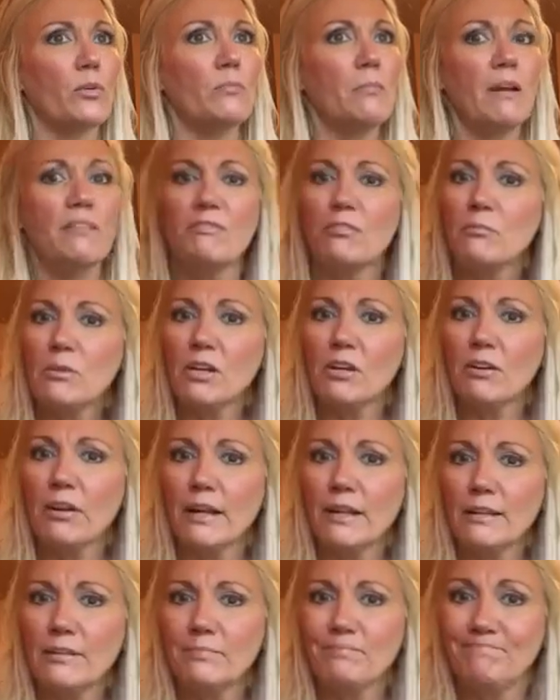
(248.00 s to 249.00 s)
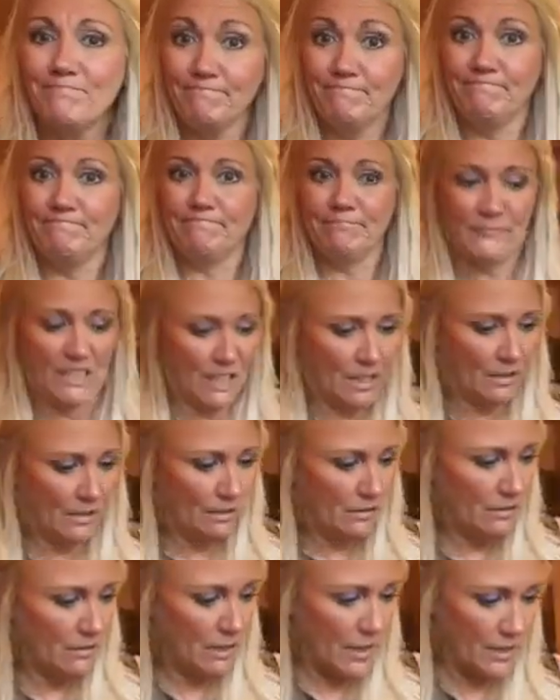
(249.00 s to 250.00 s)
Keurig.
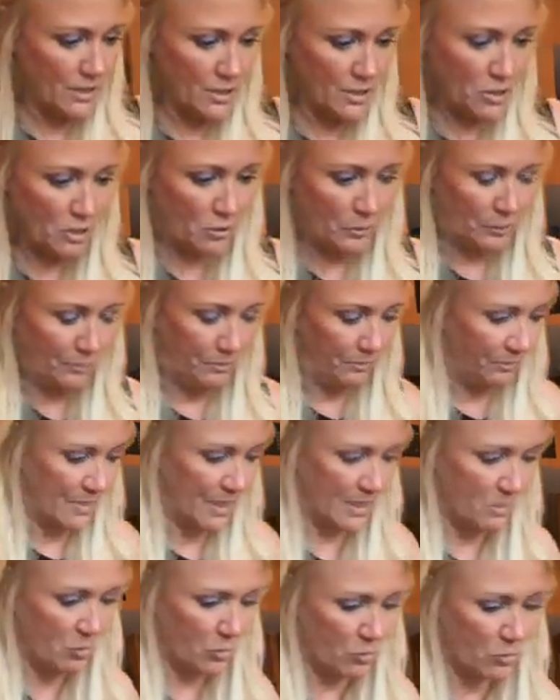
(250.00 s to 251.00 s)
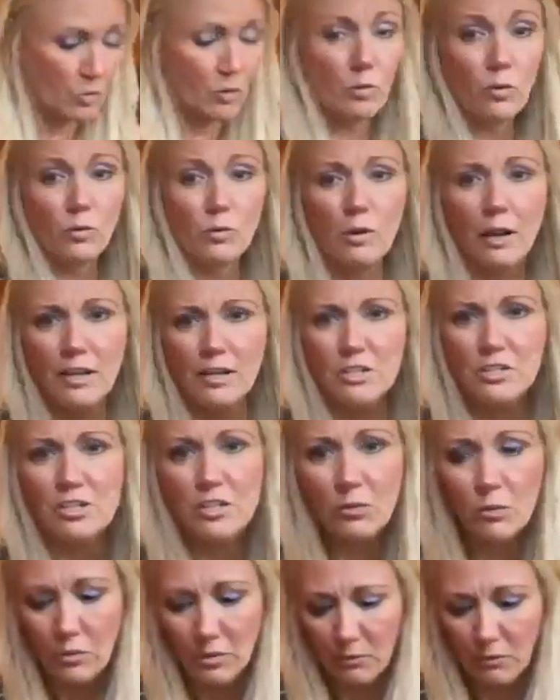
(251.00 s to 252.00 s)
I do. That's where we order. I used to order
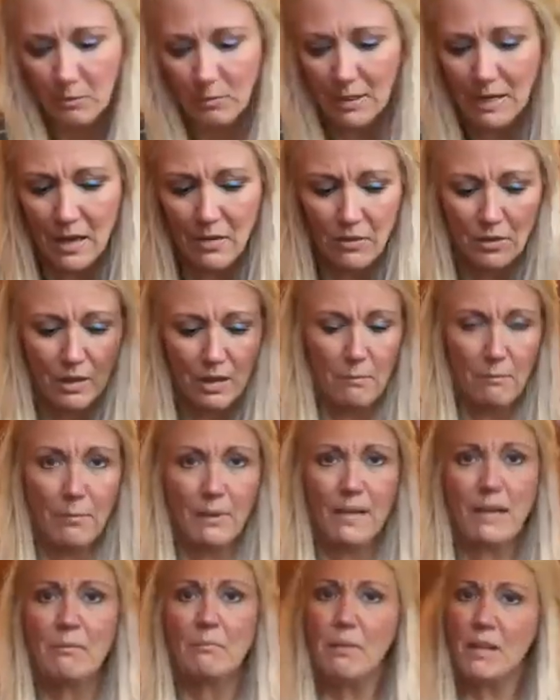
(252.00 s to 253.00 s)
from another company, but